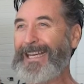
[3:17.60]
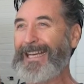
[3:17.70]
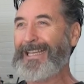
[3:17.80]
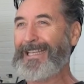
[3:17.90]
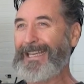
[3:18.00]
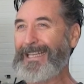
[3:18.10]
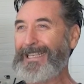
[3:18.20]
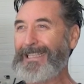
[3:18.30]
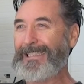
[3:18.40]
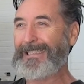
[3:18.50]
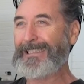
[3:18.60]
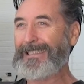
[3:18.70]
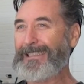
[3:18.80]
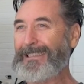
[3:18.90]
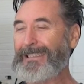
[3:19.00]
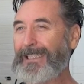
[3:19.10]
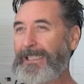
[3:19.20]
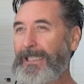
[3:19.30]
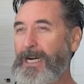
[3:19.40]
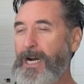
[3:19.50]
And then I
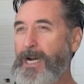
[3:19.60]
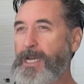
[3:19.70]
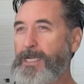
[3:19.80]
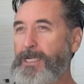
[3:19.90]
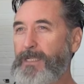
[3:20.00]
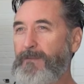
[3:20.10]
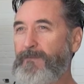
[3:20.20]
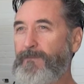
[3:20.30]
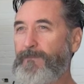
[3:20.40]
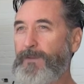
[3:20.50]
kind of,